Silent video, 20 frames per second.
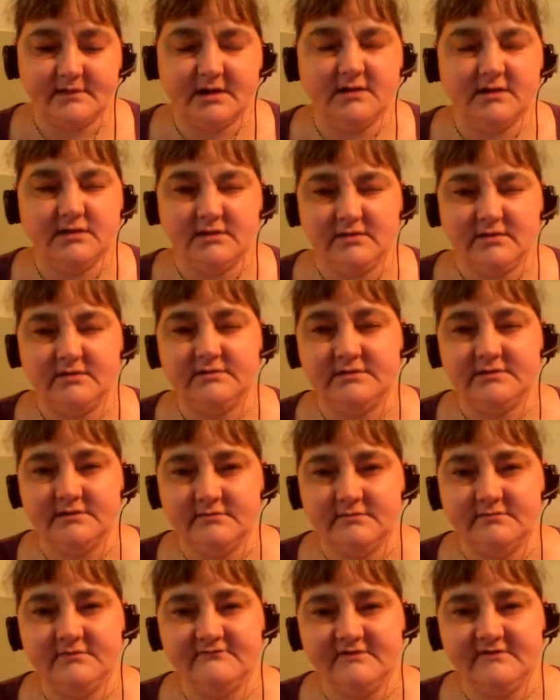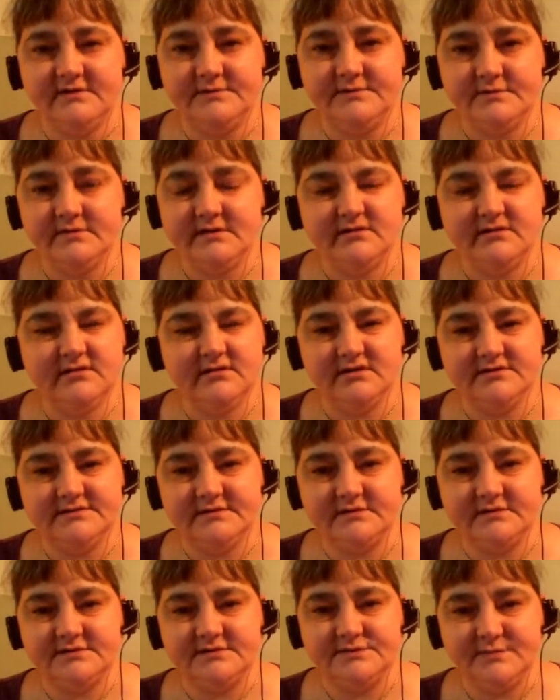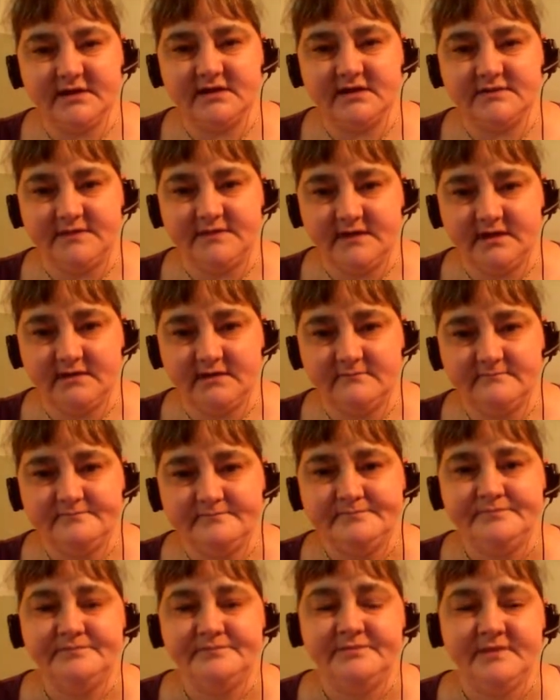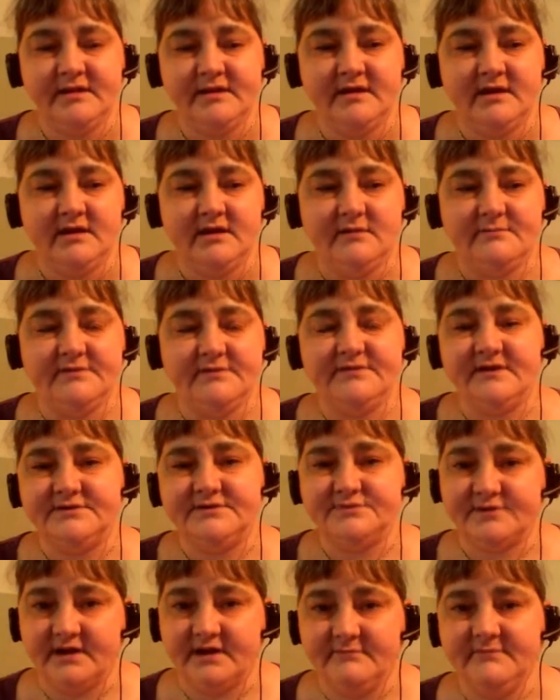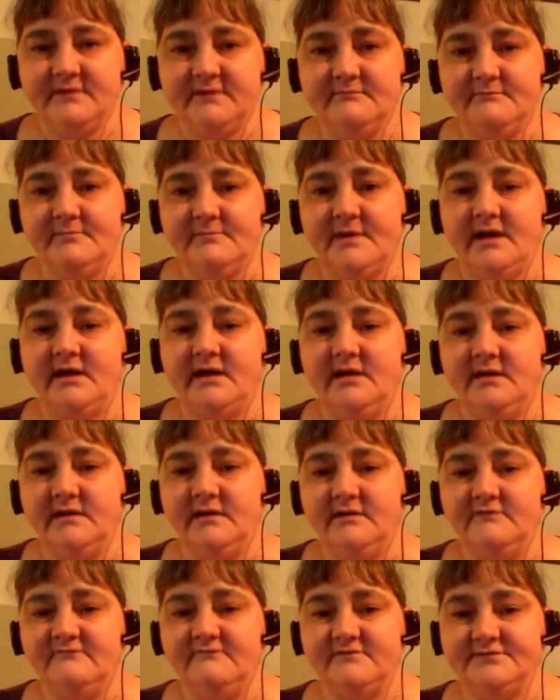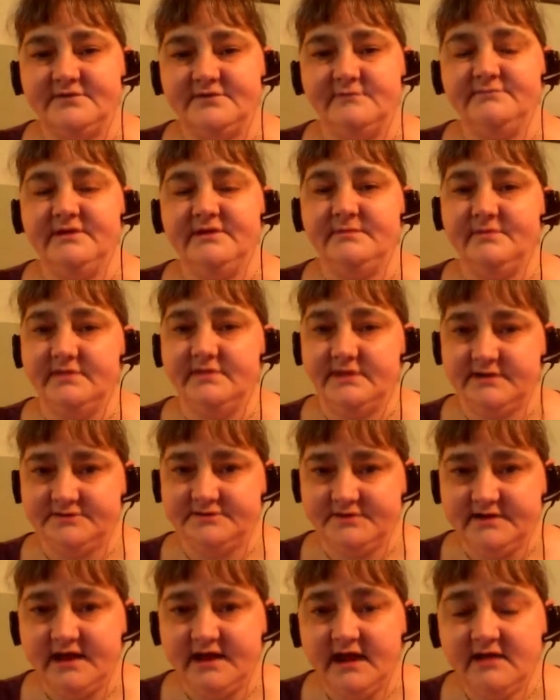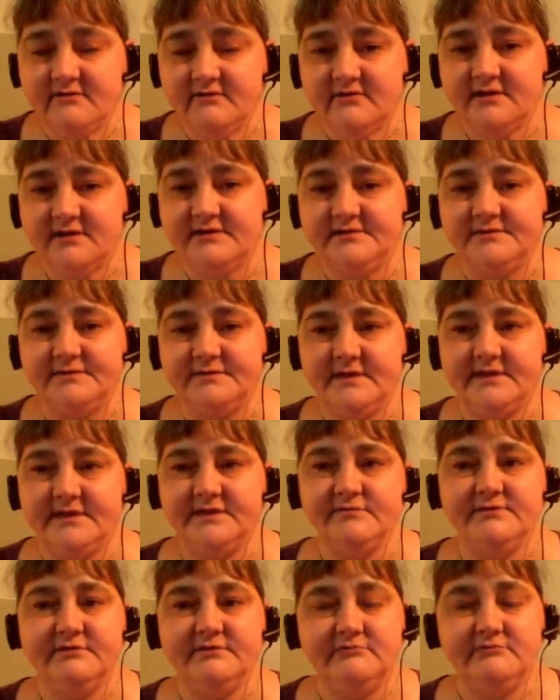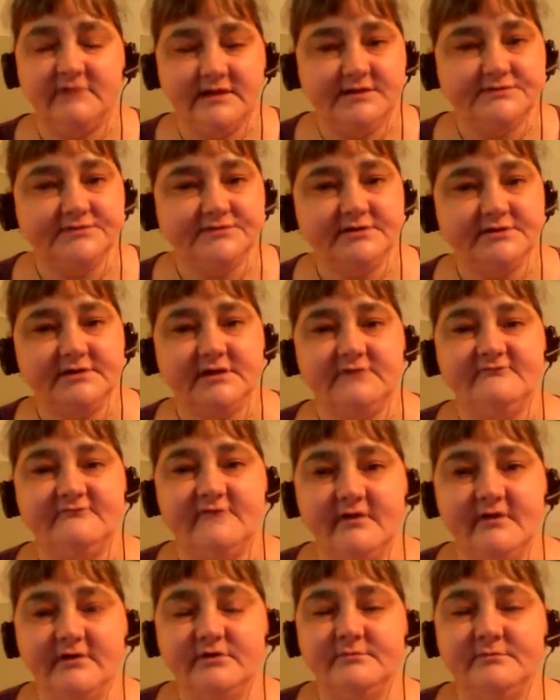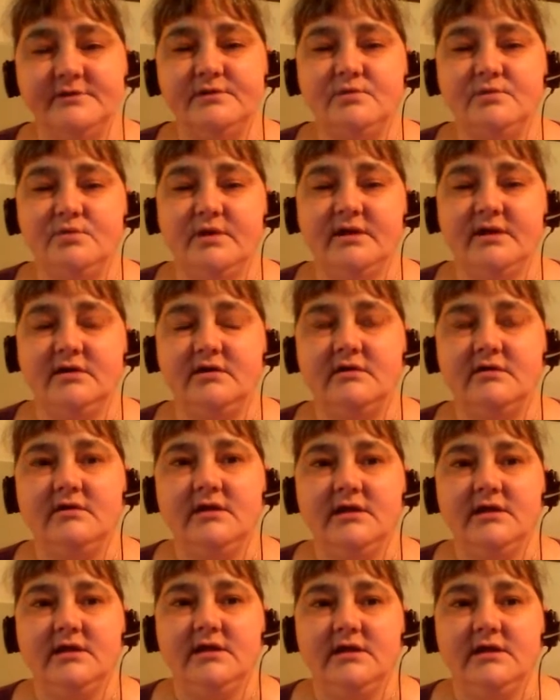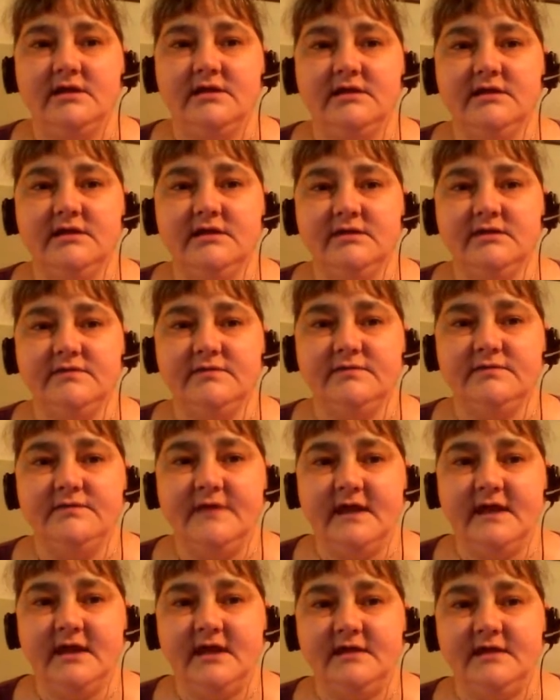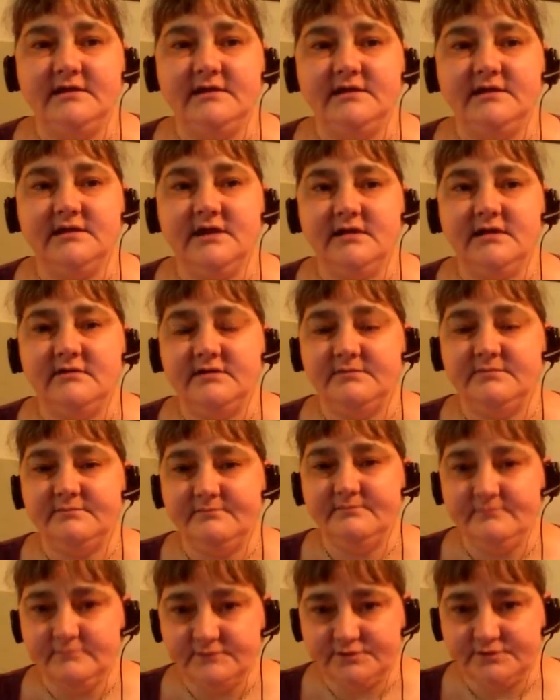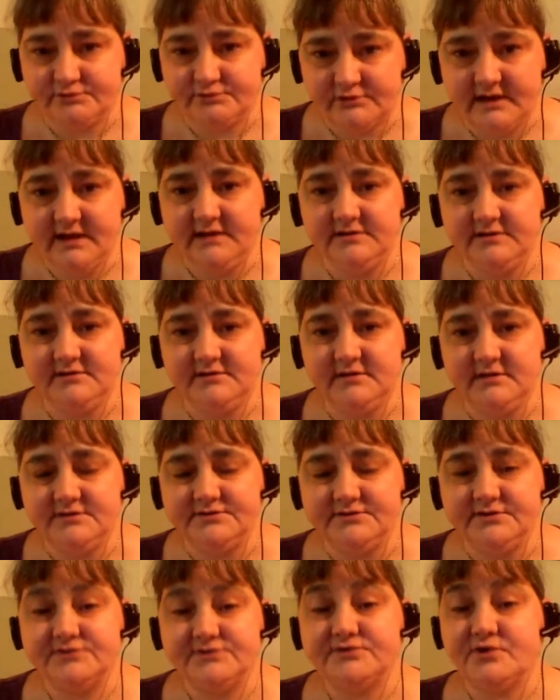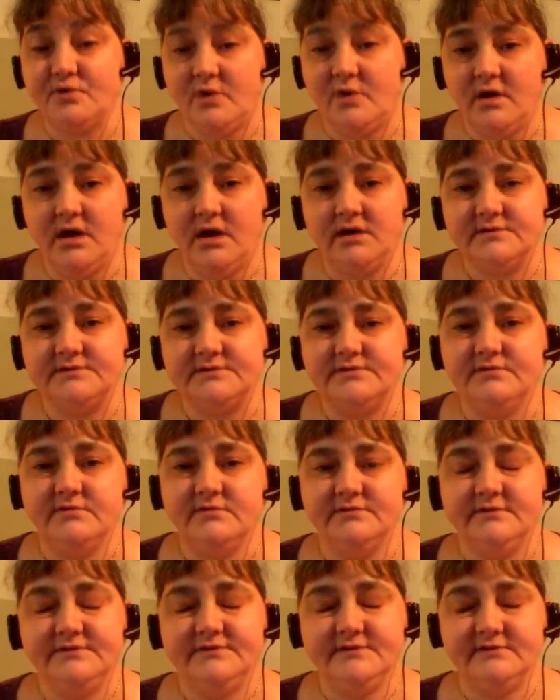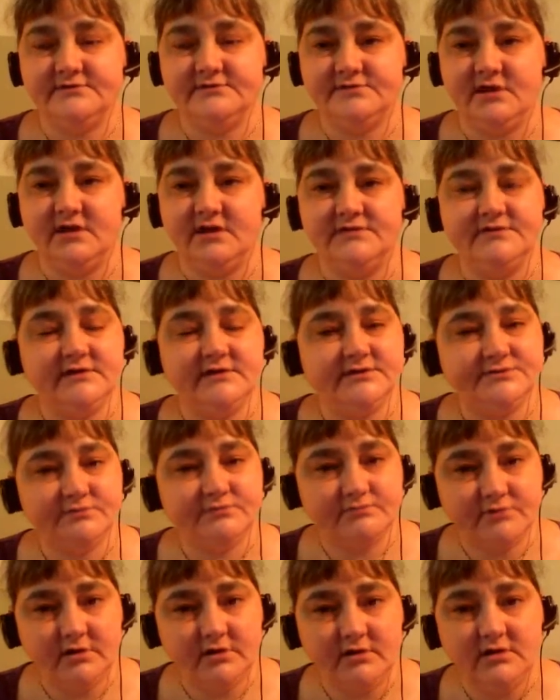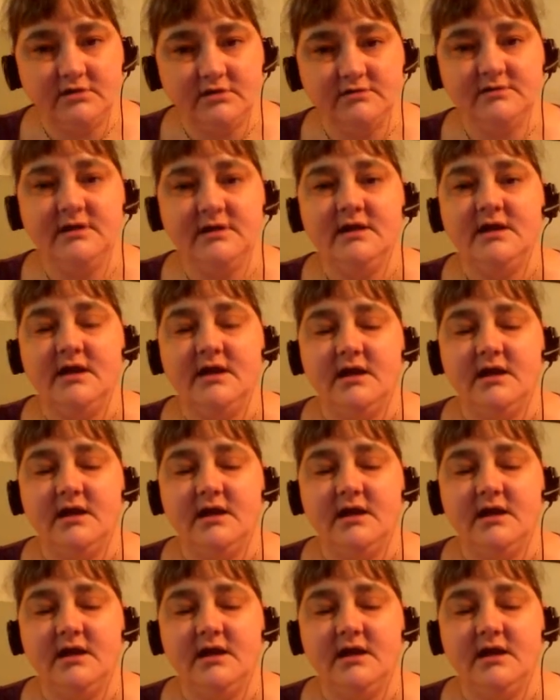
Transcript: I learned eventually not to expect that. But that's what I meant by, for some people, that it's inherent. They can be raised in an environment where that inherent trait is squashed, or that they're taught that it's wrong,